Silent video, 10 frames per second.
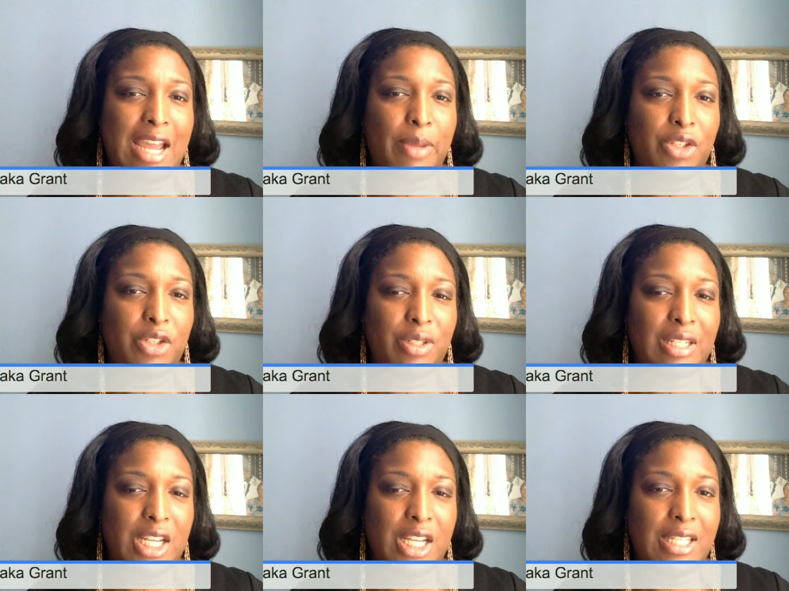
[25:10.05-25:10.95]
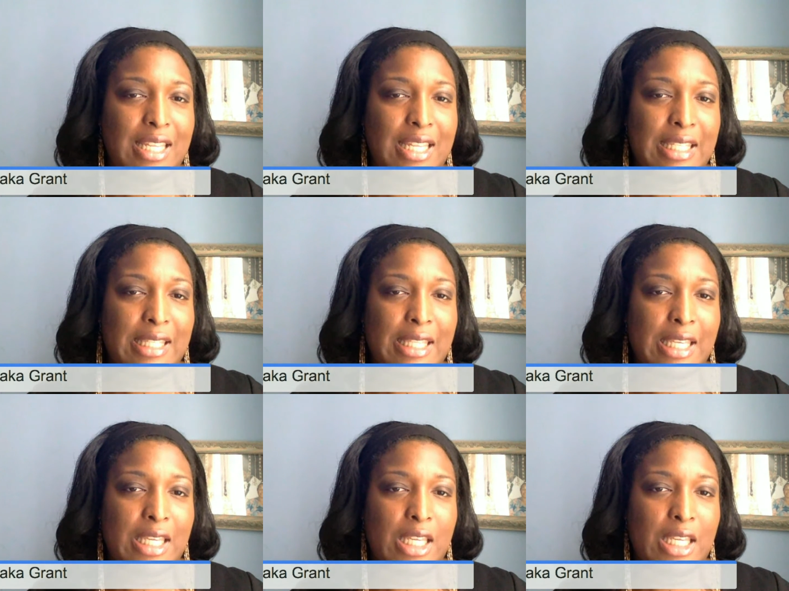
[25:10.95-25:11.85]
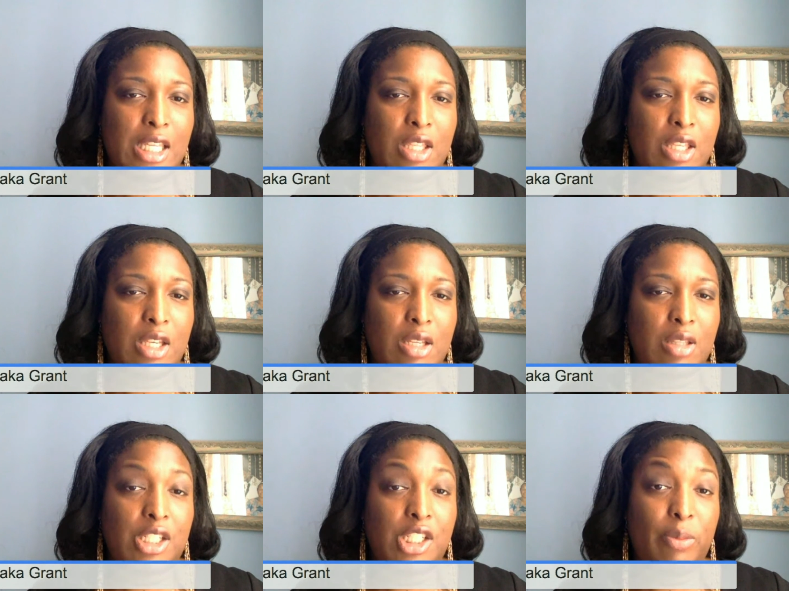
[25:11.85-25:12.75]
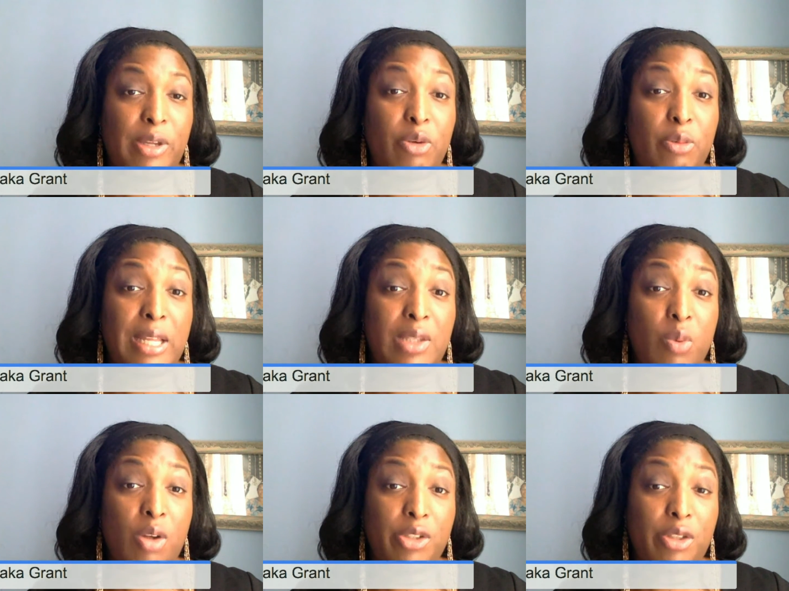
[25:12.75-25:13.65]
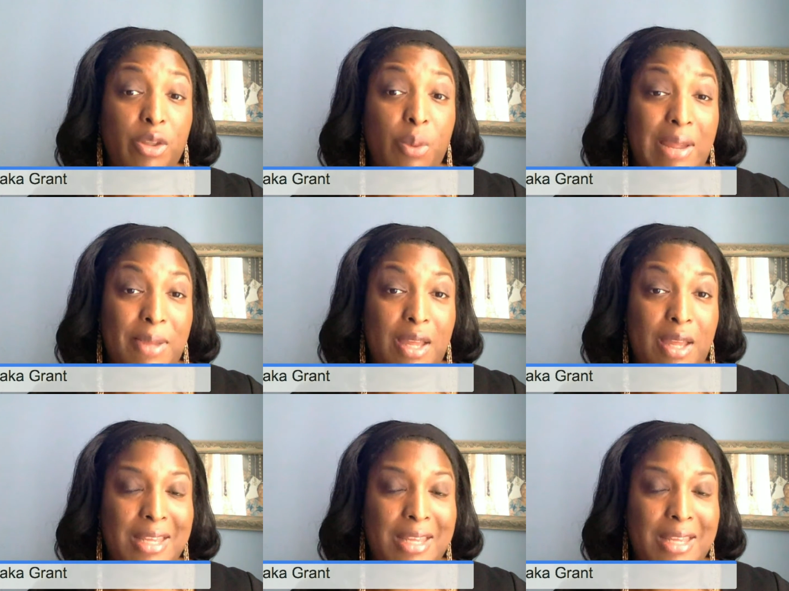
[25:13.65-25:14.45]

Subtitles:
I'm interested. Jason is the gentleman who plays Walter, the white man.